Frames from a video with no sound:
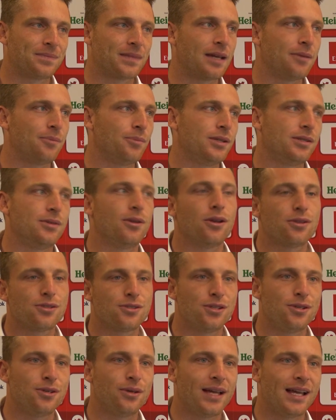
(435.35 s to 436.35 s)
And we'd lost
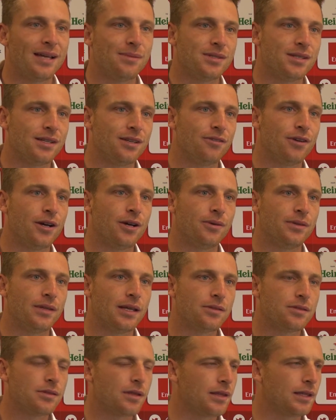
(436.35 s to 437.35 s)
two games in a row, and
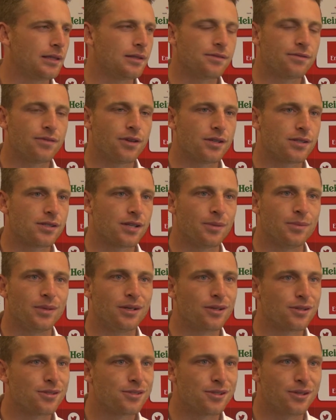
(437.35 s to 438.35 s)
that's, I think, it's the first time we'd
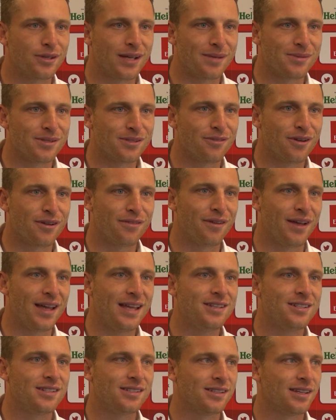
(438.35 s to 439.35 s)
lost two games in a row for
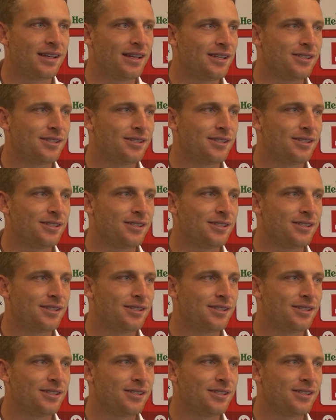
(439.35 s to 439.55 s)
ages.